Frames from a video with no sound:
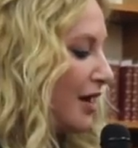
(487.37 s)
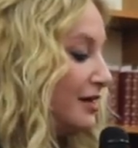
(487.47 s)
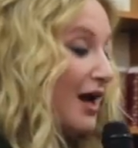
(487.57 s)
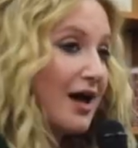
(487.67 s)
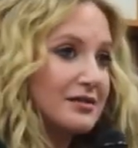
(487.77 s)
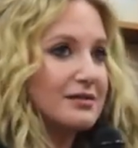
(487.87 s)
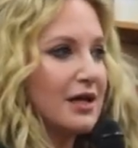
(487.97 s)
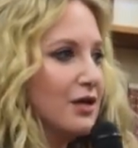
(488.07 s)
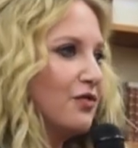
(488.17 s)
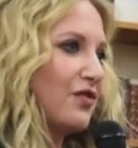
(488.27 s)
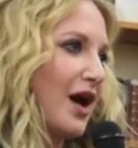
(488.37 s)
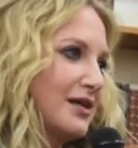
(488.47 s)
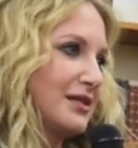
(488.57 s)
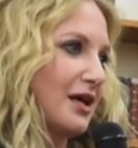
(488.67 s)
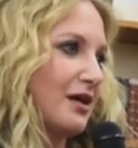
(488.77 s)
Yes, thank you for
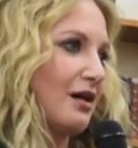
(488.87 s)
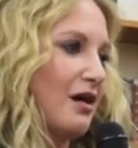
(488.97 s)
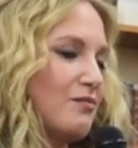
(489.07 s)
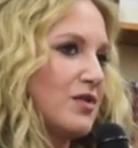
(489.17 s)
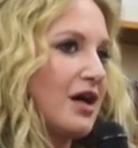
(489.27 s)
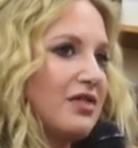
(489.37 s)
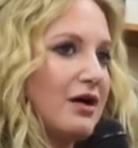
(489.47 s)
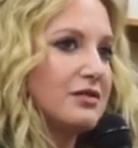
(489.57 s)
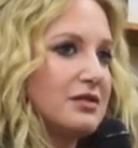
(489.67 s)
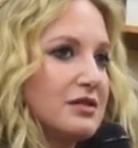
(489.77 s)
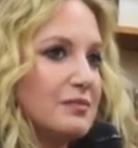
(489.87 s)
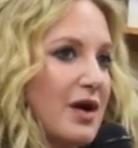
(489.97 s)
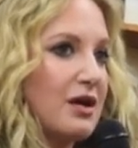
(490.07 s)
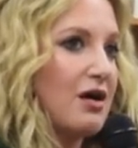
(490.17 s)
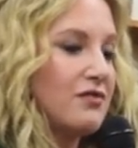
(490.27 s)
asking. Ninth House is
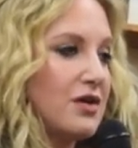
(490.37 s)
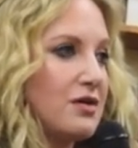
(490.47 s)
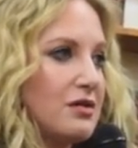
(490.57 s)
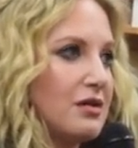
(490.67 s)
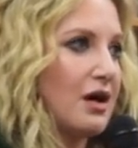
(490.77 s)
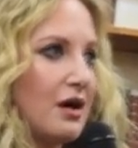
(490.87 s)
my novel,